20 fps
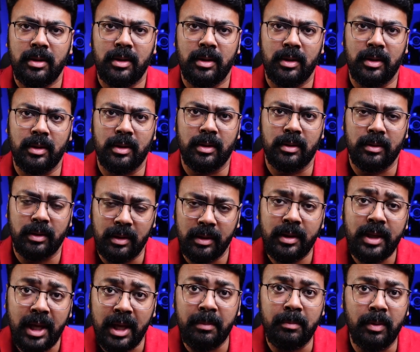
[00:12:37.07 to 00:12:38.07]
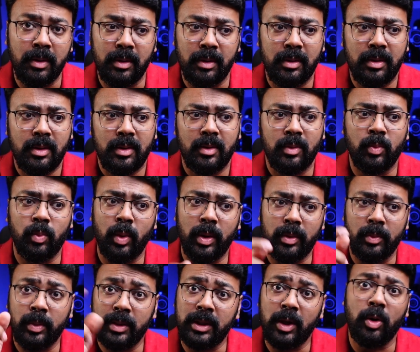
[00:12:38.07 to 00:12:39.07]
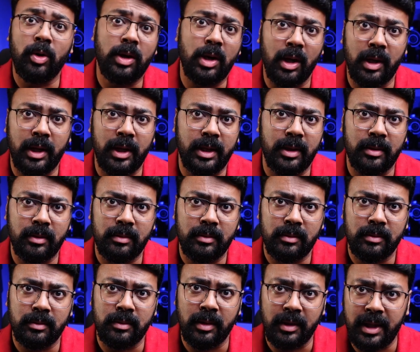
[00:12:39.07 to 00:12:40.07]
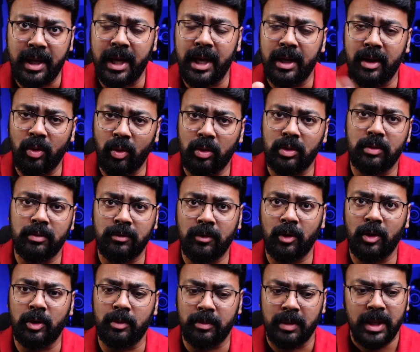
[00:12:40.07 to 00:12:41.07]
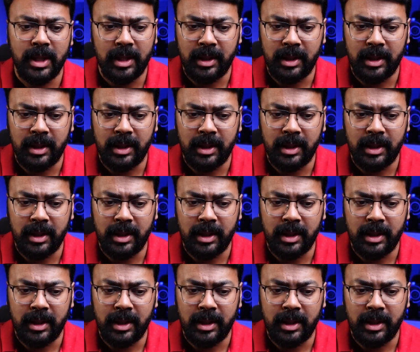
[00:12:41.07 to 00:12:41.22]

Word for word: uh, a cable without cutting the gain or the volume.